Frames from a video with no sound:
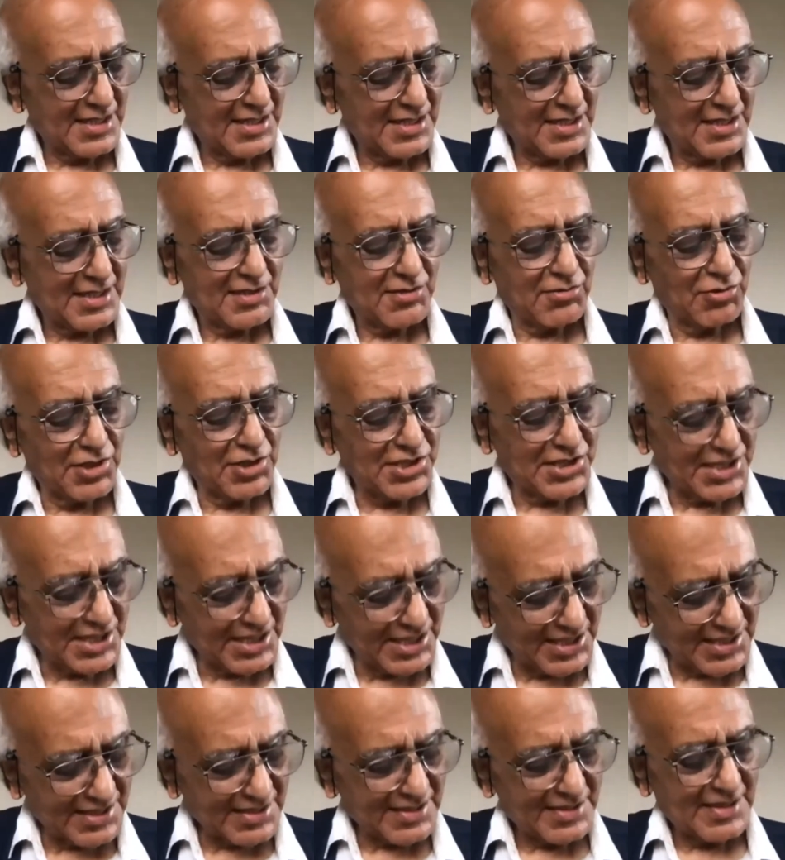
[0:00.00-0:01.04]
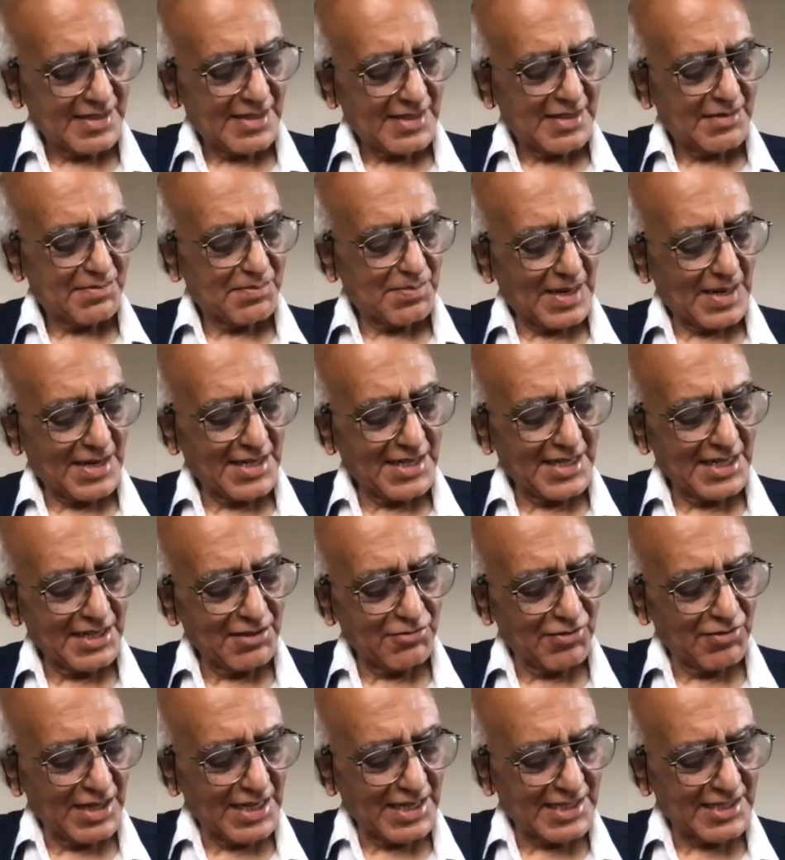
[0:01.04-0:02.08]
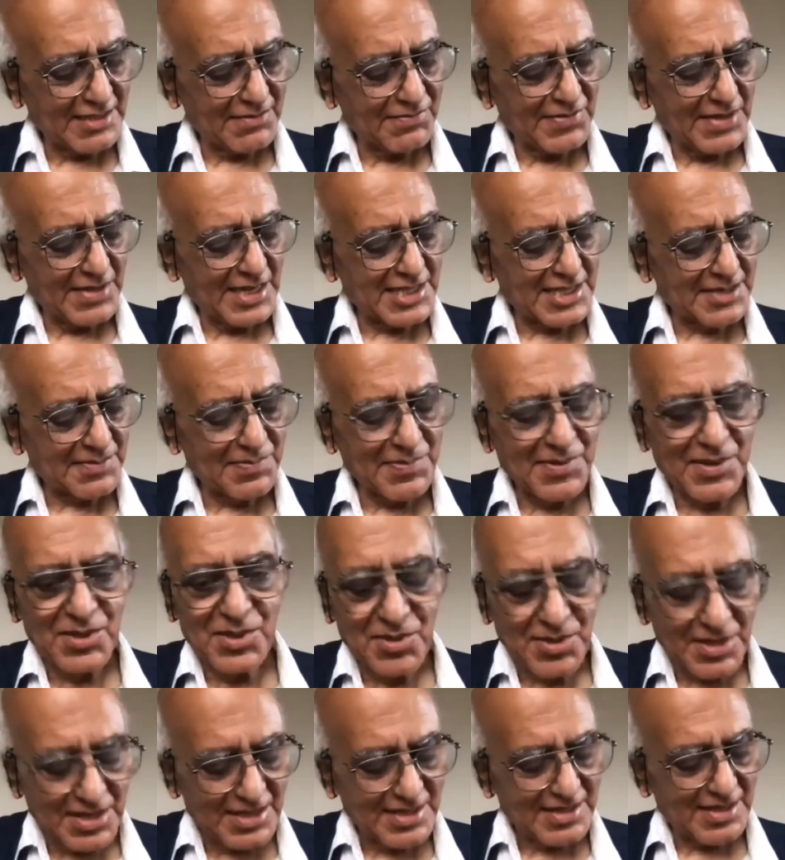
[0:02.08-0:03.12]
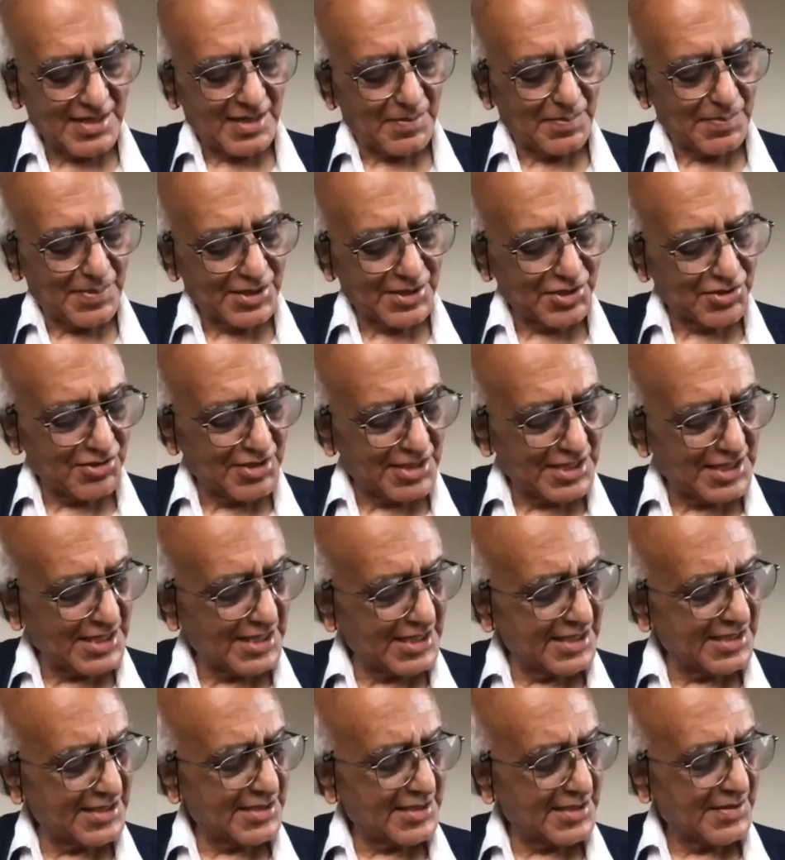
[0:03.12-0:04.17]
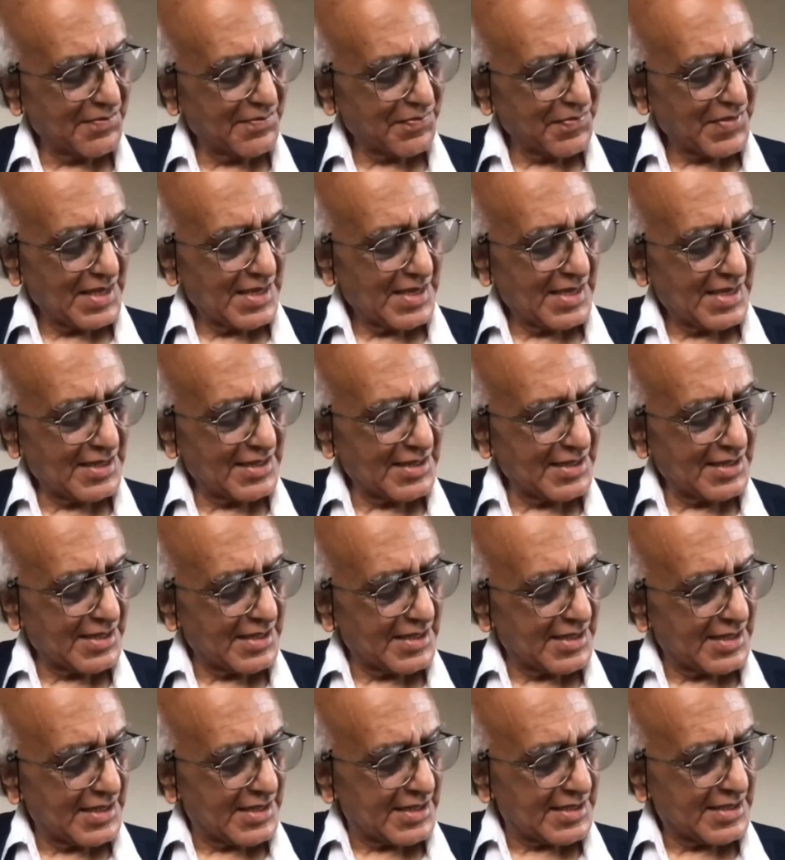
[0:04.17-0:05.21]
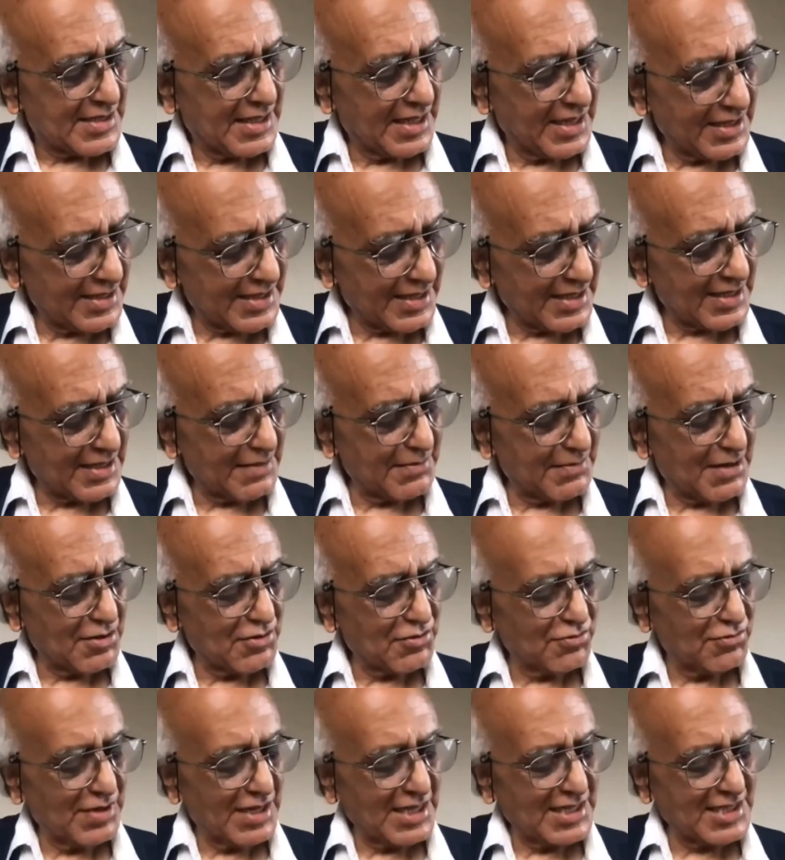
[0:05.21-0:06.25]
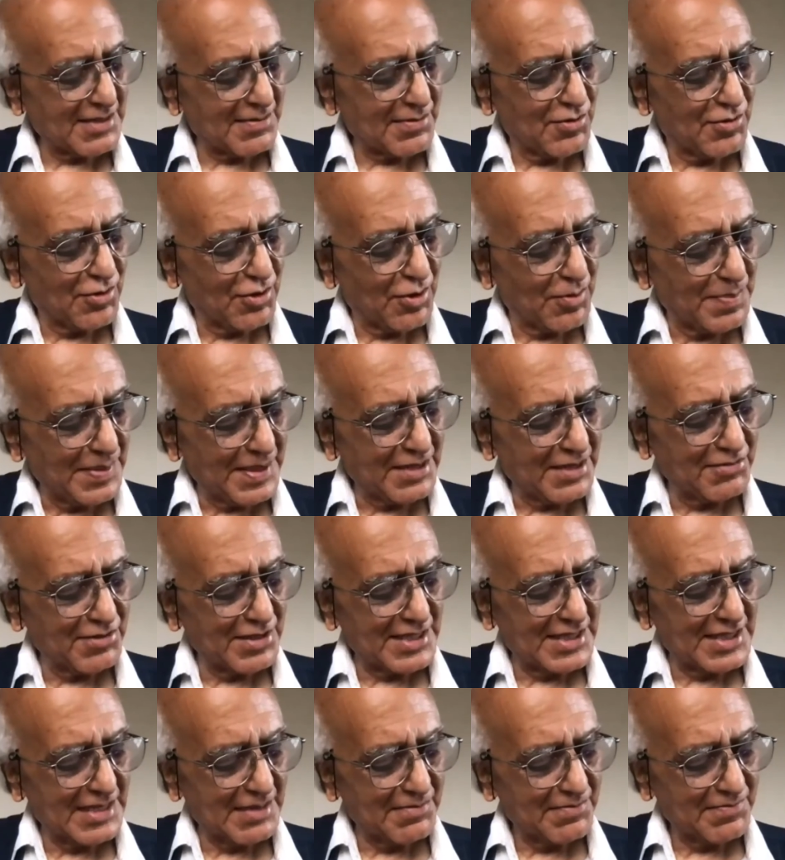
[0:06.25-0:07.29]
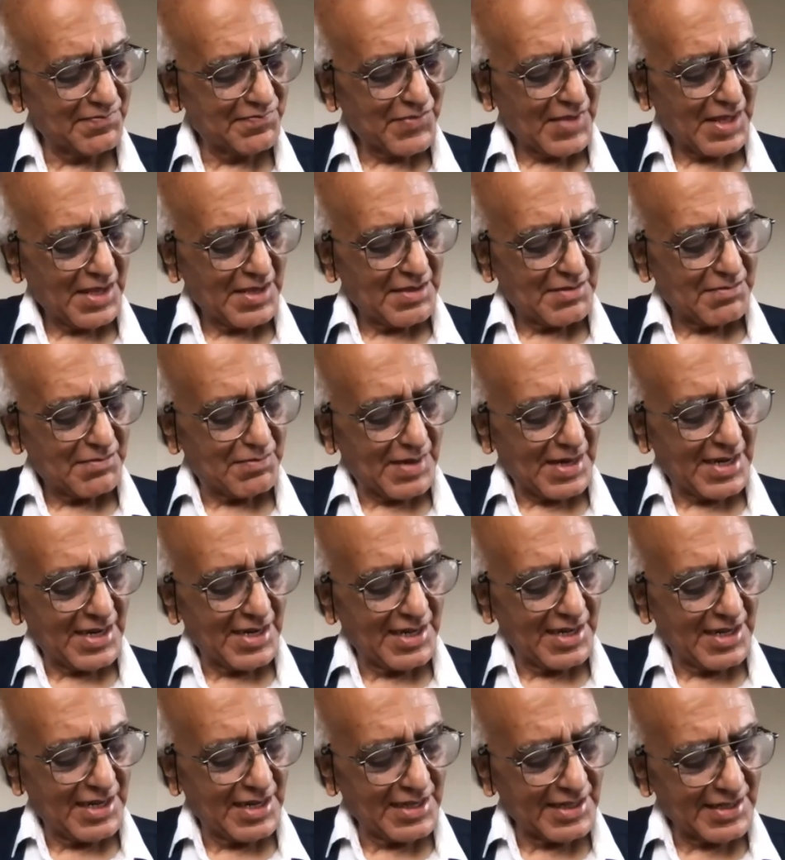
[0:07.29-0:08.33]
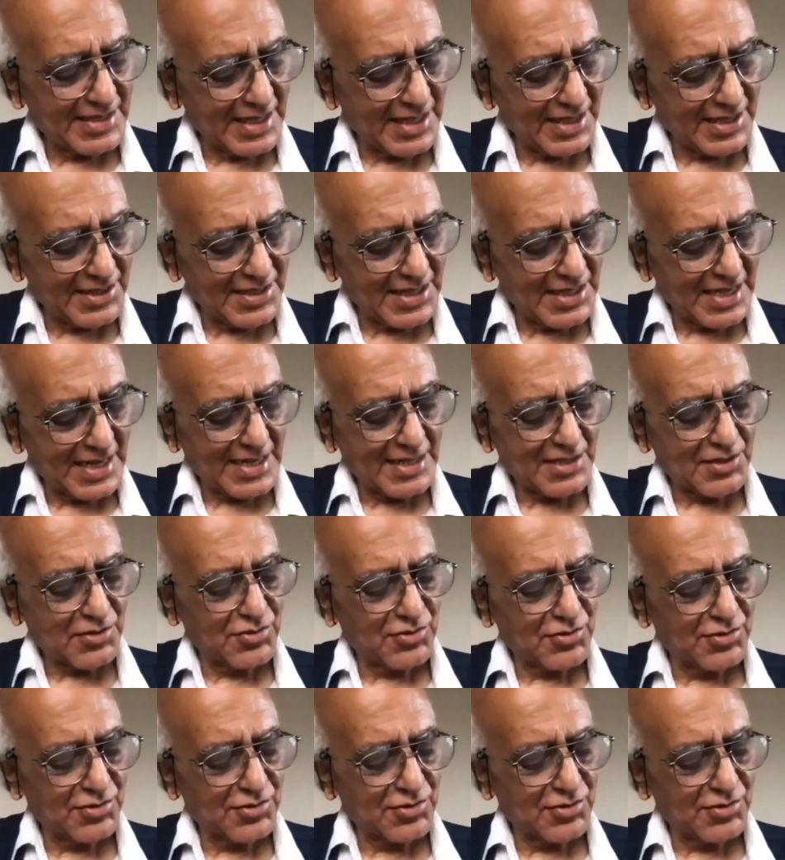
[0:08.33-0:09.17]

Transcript: which is finding ways of exploring opportunities and thinking about ways of coping with them by linking that to the